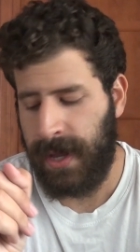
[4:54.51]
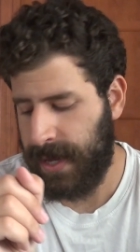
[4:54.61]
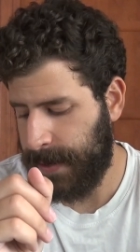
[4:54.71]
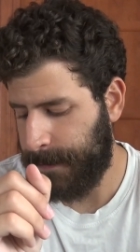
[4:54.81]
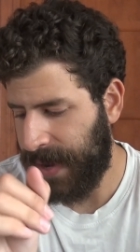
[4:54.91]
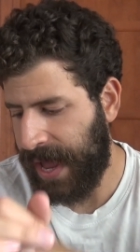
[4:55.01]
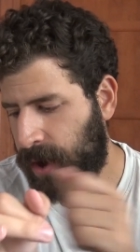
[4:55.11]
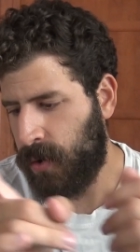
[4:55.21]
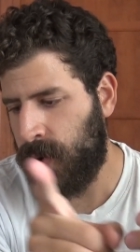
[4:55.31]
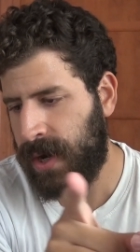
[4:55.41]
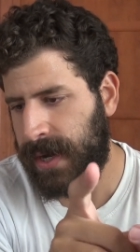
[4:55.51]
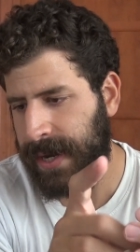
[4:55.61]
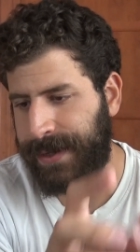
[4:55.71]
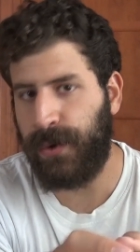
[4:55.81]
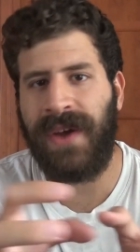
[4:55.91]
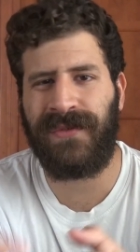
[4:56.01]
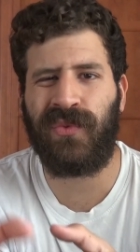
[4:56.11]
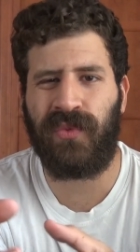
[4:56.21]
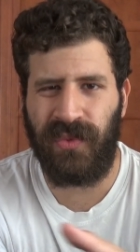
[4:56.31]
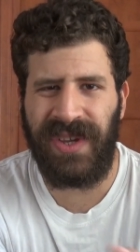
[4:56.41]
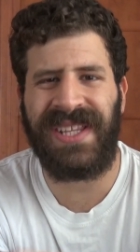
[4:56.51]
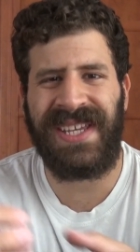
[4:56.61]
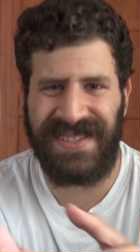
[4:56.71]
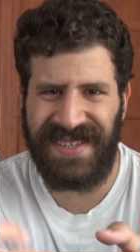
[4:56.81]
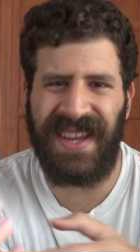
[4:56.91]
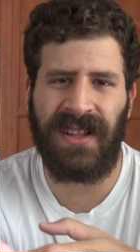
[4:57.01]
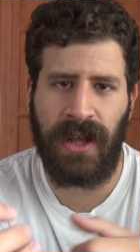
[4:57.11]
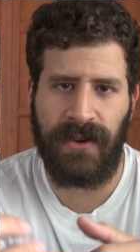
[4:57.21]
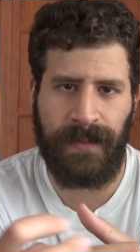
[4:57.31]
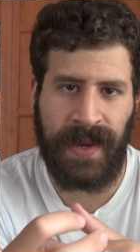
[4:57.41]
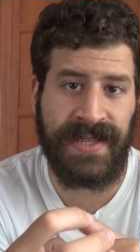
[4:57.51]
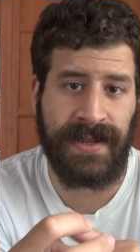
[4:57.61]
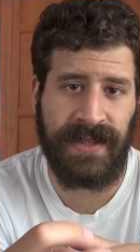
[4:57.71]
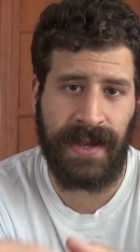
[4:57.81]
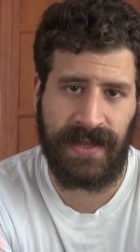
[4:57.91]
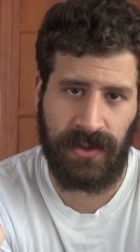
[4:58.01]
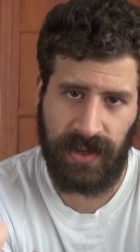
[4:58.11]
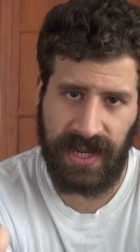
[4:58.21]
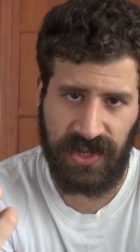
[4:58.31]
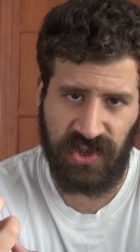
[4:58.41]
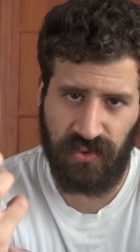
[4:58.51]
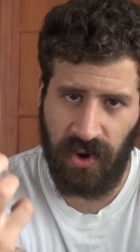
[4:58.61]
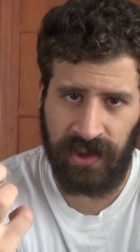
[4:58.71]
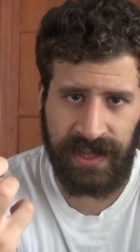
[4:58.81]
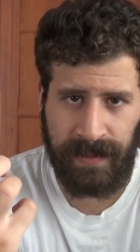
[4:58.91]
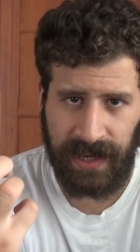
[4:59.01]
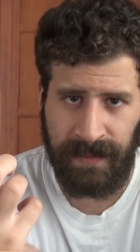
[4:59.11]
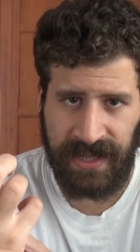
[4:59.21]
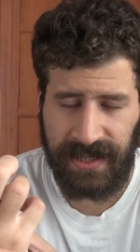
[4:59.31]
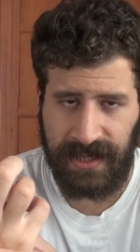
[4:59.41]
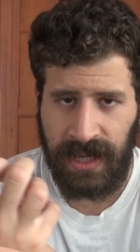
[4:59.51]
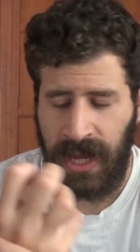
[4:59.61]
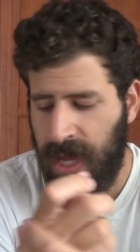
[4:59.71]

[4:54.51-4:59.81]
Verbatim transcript: um, how uh, you have to really take a lot of paint sometimes to get a strongly pigmented